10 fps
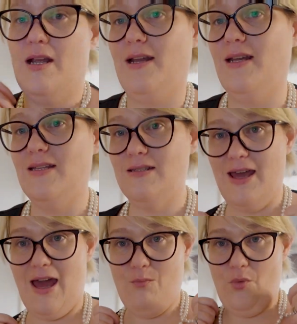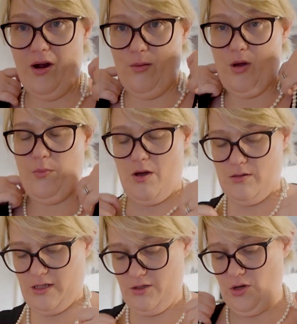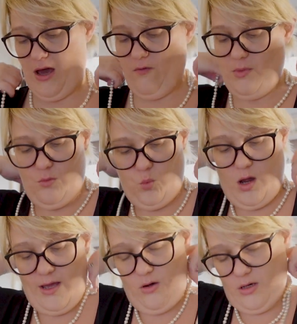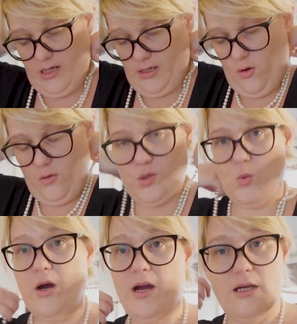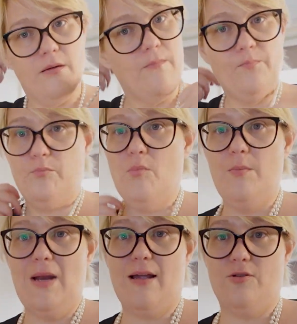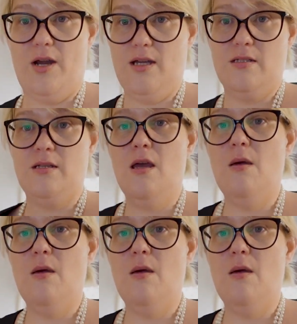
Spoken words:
And yes, I am wearing my pearls. I do have a bit of white on, and no, I'm not wearing my black dress.